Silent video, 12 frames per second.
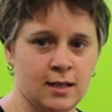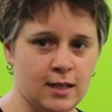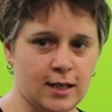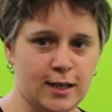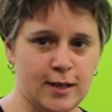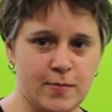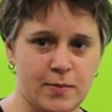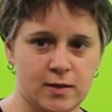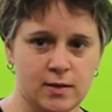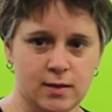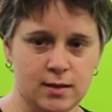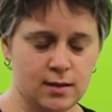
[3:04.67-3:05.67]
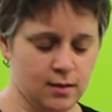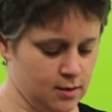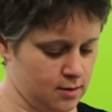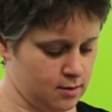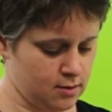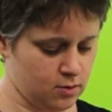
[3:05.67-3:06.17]
This is
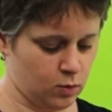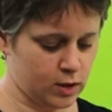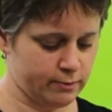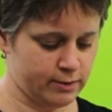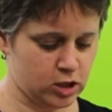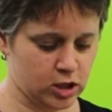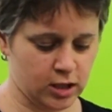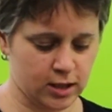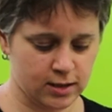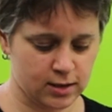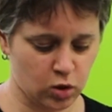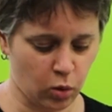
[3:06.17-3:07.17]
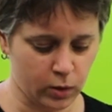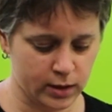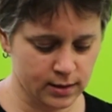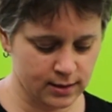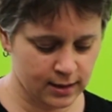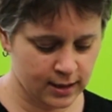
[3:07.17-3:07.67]
one of the Genius
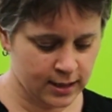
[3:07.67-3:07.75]
toys.